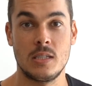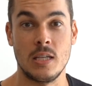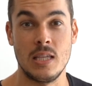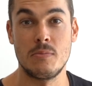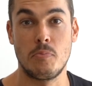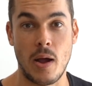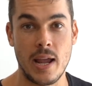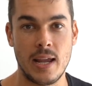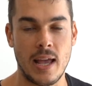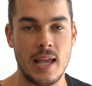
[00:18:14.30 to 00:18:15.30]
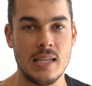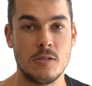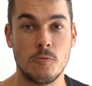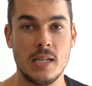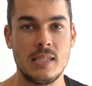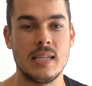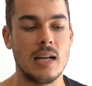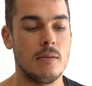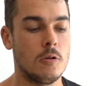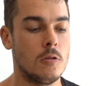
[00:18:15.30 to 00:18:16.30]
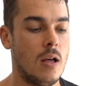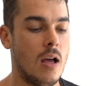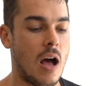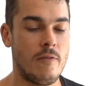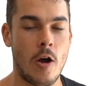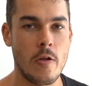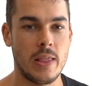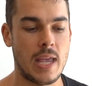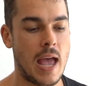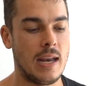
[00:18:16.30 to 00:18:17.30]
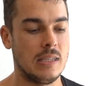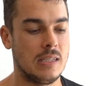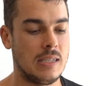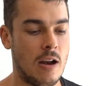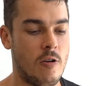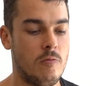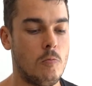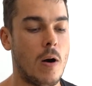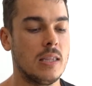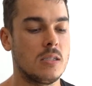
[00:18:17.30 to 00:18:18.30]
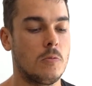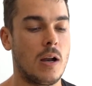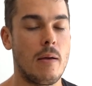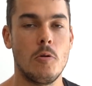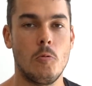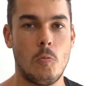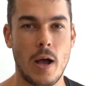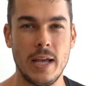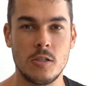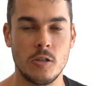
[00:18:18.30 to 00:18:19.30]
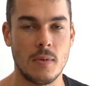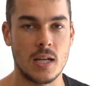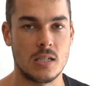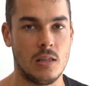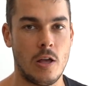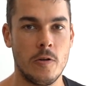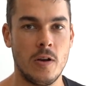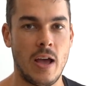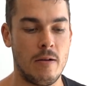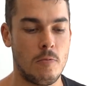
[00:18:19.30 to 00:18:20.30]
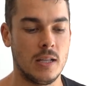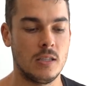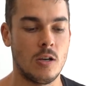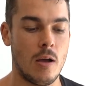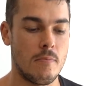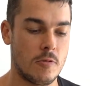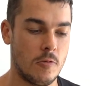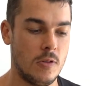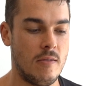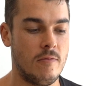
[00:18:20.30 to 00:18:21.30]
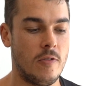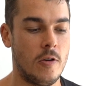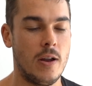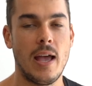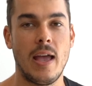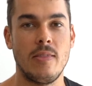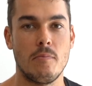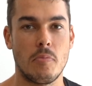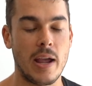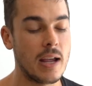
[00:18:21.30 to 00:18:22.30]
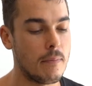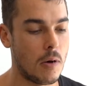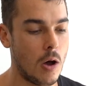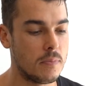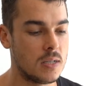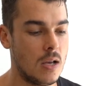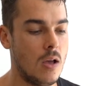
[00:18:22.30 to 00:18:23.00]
So this breaker is resettable. I've only had it set off once when I put way too much load at one time through the inverter and the breaker popped.